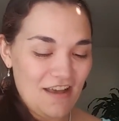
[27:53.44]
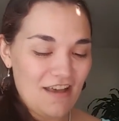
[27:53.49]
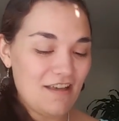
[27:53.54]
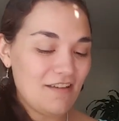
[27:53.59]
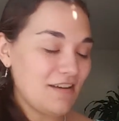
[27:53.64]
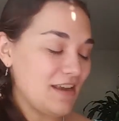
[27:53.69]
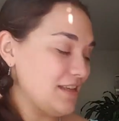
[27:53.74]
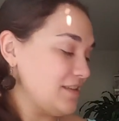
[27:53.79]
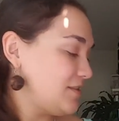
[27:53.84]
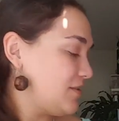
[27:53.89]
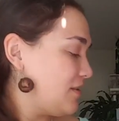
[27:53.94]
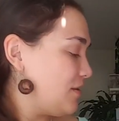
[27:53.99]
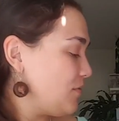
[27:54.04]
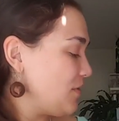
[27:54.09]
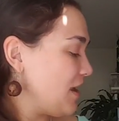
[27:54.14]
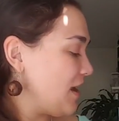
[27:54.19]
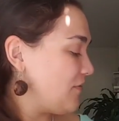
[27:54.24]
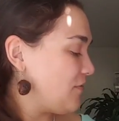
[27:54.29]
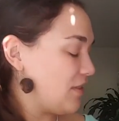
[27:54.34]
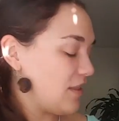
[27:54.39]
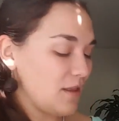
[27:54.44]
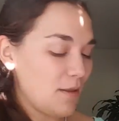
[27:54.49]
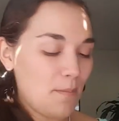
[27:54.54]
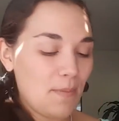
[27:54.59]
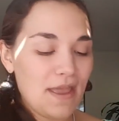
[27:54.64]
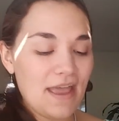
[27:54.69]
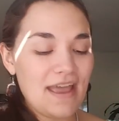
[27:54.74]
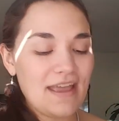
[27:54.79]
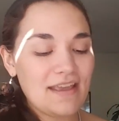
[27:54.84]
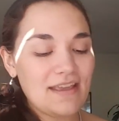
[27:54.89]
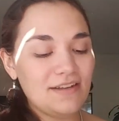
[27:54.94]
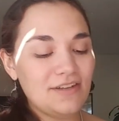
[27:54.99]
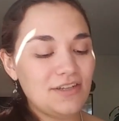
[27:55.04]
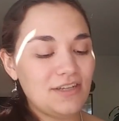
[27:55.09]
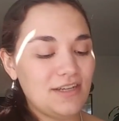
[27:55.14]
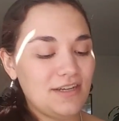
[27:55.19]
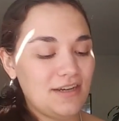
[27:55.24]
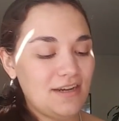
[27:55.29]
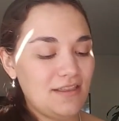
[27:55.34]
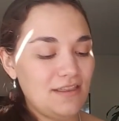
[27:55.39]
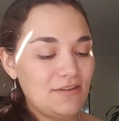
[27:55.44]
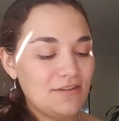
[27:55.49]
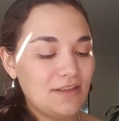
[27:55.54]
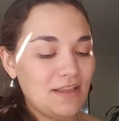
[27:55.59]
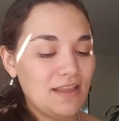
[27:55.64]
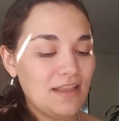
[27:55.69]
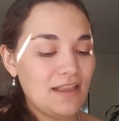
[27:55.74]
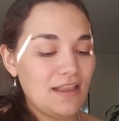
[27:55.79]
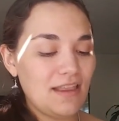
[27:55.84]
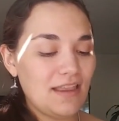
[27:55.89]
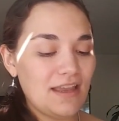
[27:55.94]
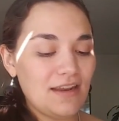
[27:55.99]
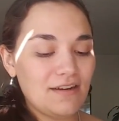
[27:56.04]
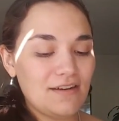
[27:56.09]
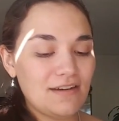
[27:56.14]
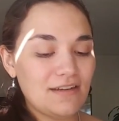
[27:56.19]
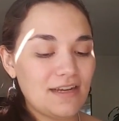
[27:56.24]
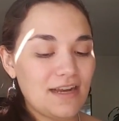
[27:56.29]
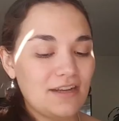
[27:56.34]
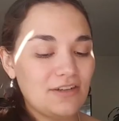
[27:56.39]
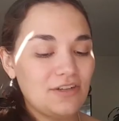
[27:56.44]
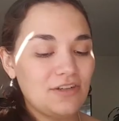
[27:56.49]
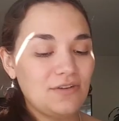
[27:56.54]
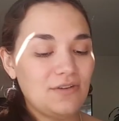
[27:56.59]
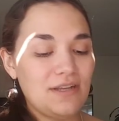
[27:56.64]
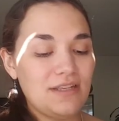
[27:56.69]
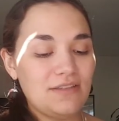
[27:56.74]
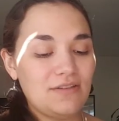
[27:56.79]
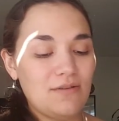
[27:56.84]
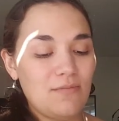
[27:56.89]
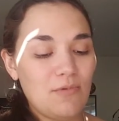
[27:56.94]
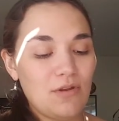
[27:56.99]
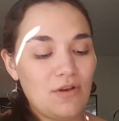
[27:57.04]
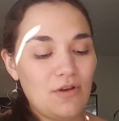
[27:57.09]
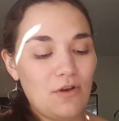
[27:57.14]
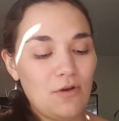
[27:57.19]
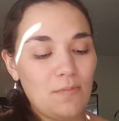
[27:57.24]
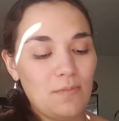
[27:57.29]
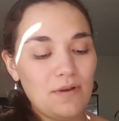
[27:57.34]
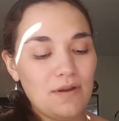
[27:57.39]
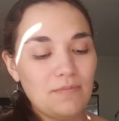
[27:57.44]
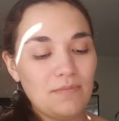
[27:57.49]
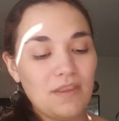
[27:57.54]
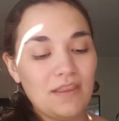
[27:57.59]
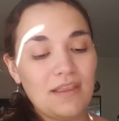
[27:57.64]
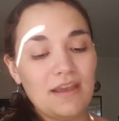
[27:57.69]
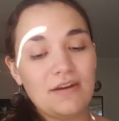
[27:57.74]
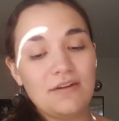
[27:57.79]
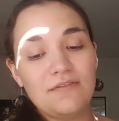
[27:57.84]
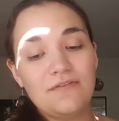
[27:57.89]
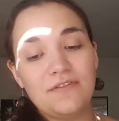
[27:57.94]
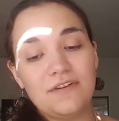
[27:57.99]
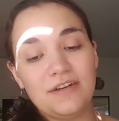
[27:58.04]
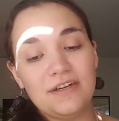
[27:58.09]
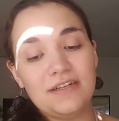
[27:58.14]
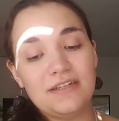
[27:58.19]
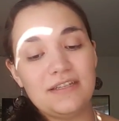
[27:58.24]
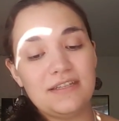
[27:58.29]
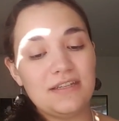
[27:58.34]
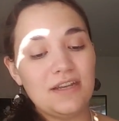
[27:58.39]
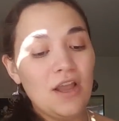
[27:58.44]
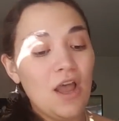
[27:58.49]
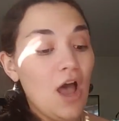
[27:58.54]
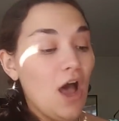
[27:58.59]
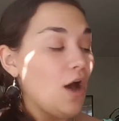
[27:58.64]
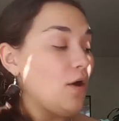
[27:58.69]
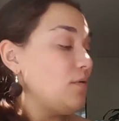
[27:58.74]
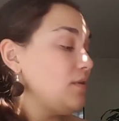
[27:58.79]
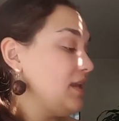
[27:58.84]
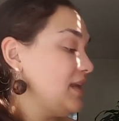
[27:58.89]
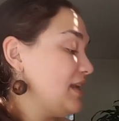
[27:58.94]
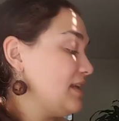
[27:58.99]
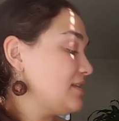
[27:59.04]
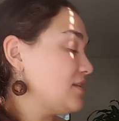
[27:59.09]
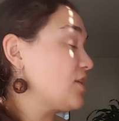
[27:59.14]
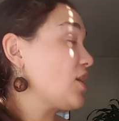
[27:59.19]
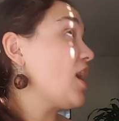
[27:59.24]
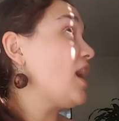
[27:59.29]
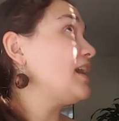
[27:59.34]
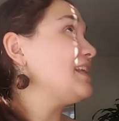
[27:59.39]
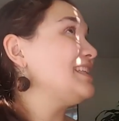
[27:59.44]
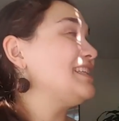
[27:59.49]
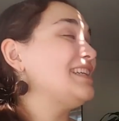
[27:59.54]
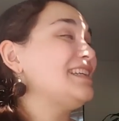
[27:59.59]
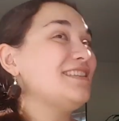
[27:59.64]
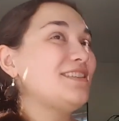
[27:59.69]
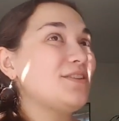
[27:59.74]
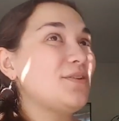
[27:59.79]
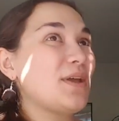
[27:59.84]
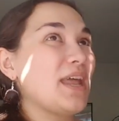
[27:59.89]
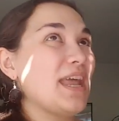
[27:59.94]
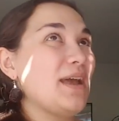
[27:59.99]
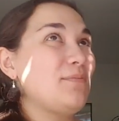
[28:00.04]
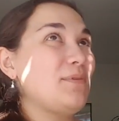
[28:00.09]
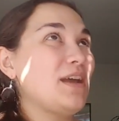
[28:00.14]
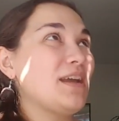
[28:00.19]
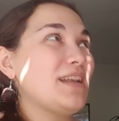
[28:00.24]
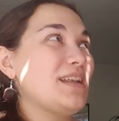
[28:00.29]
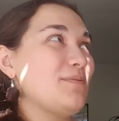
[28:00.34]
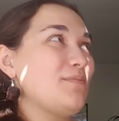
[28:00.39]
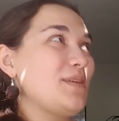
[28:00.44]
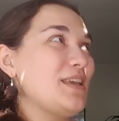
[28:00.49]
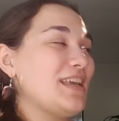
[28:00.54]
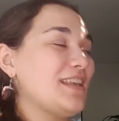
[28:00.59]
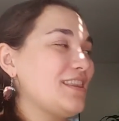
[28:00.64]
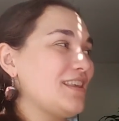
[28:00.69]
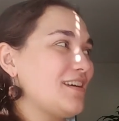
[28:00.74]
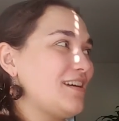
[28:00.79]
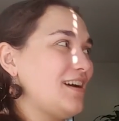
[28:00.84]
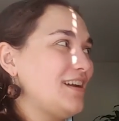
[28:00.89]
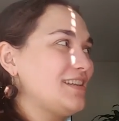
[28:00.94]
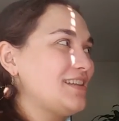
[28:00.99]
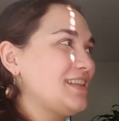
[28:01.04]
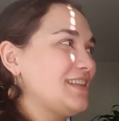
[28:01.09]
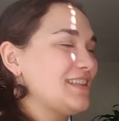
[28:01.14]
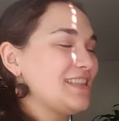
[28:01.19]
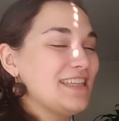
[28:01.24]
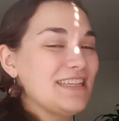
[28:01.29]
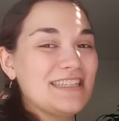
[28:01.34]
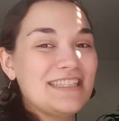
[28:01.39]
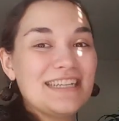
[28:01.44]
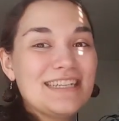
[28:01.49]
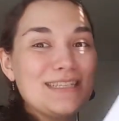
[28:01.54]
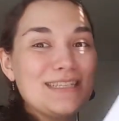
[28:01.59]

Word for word: All right, so then we have a little package here, and there's a little letter attached to it. So I'm going to open up the letter first. Oh, and it has the contents. Okay, I'm not going to peek at the contents list.